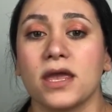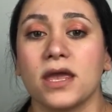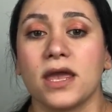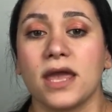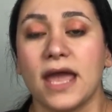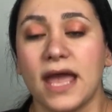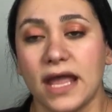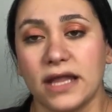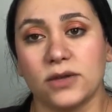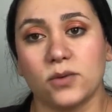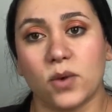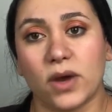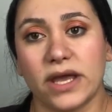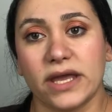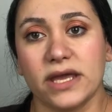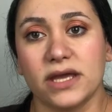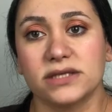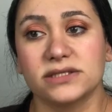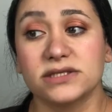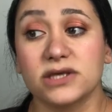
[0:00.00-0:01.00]
Anyway,
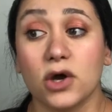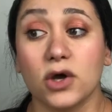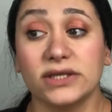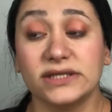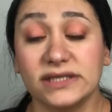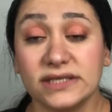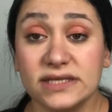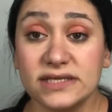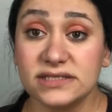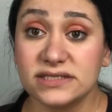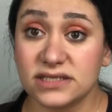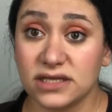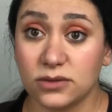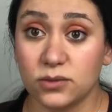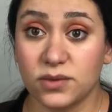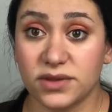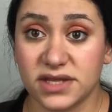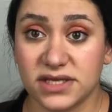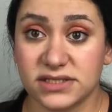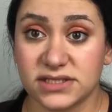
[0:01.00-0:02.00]
so it didn't sell
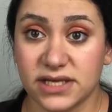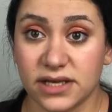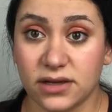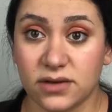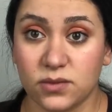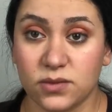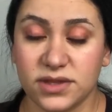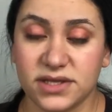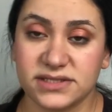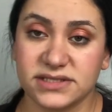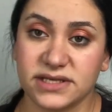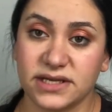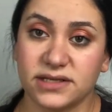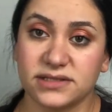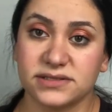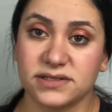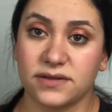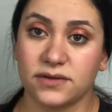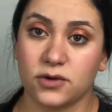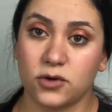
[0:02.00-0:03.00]
with the sales
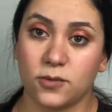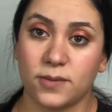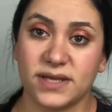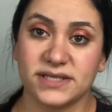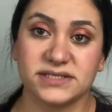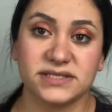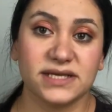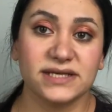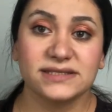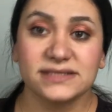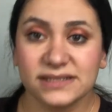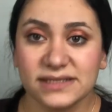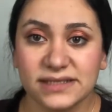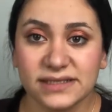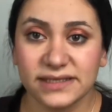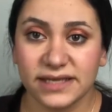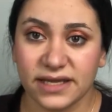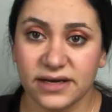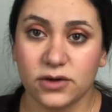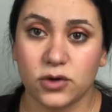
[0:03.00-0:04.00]
and the coupons. It didn't
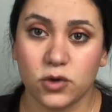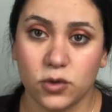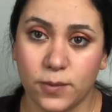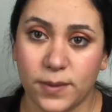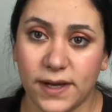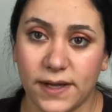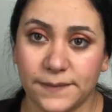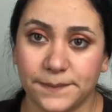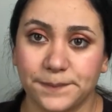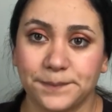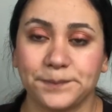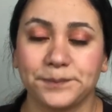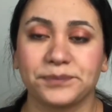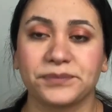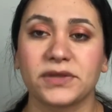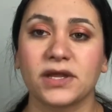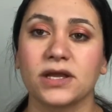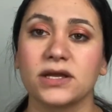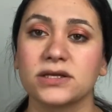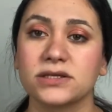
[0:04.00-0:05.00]
get a coupon.
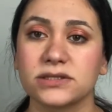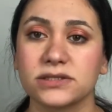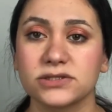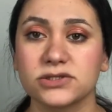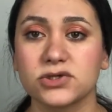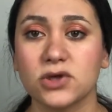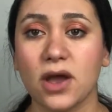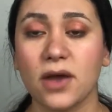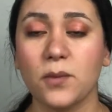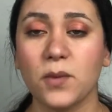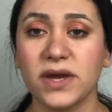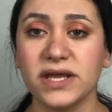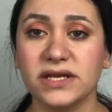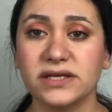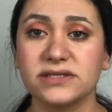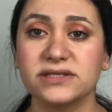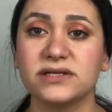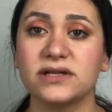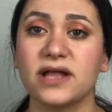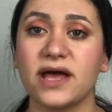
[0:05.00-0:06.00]
So I waited
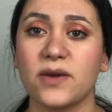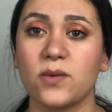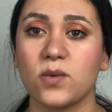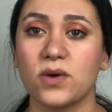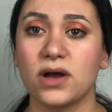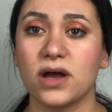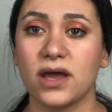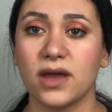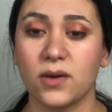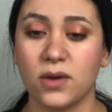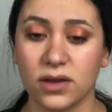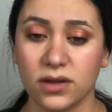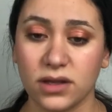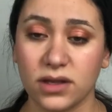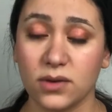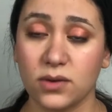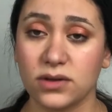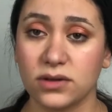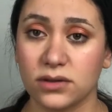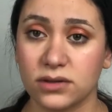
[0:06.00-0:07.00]
till I
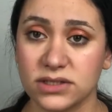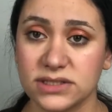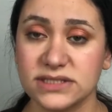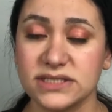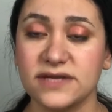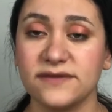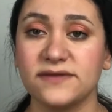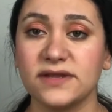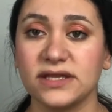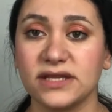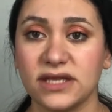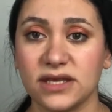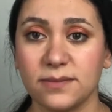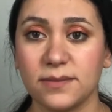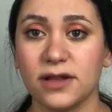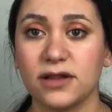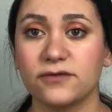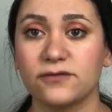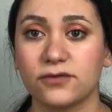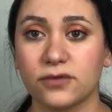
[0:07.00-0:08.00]
received an
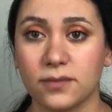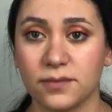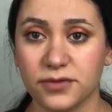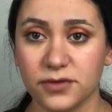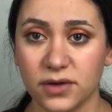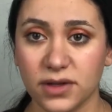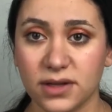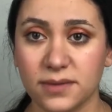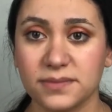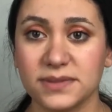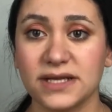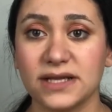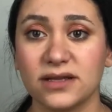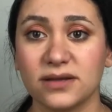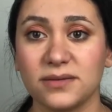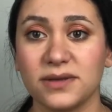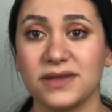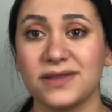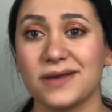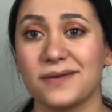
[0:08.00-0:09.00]
email from Thredup telling
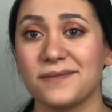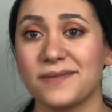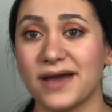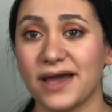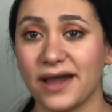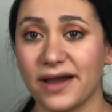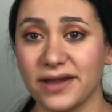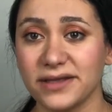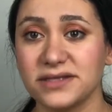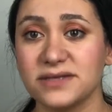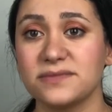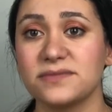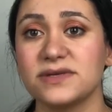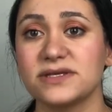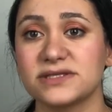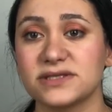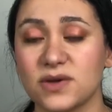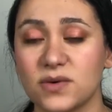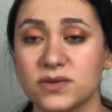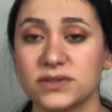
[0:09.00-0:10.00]
me that my item is
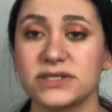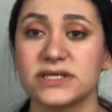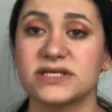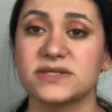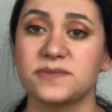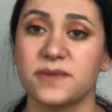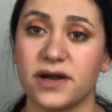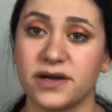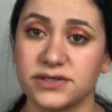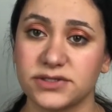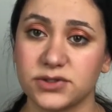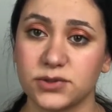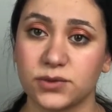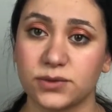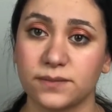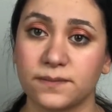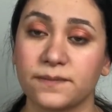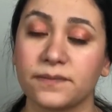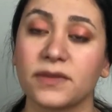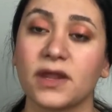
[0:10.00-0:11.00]
going to expire soon.
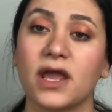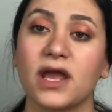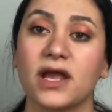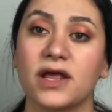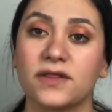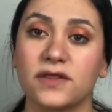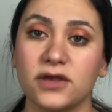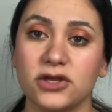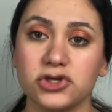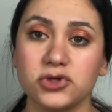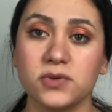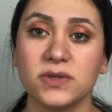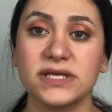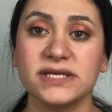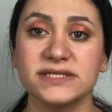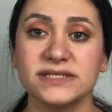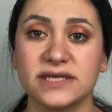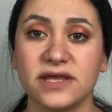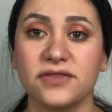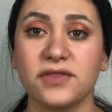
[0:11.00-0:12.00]
They usually
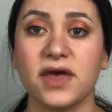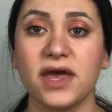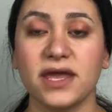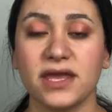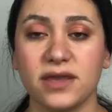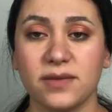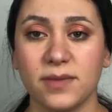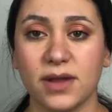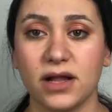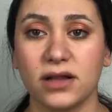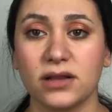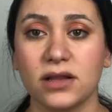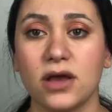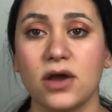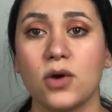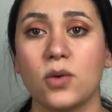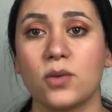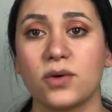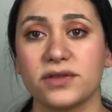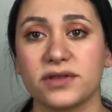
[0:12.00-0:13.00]
send that email
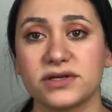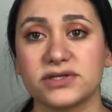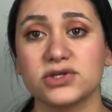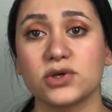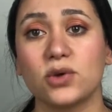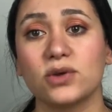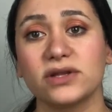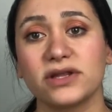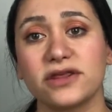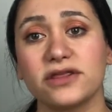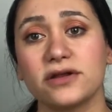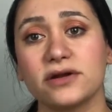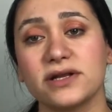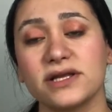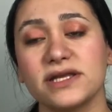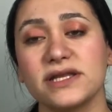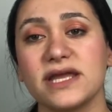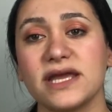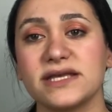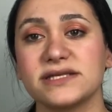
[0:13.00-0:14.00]
when there's only 30
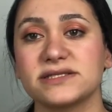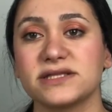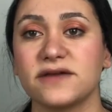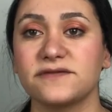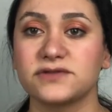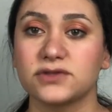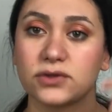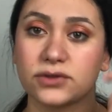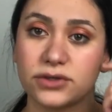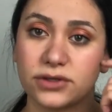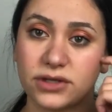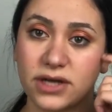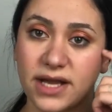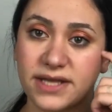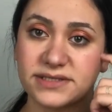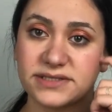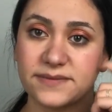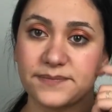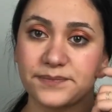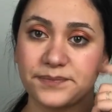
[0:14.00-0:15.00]
days left on your
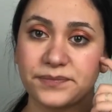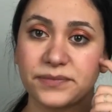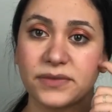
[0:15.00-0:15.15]
item.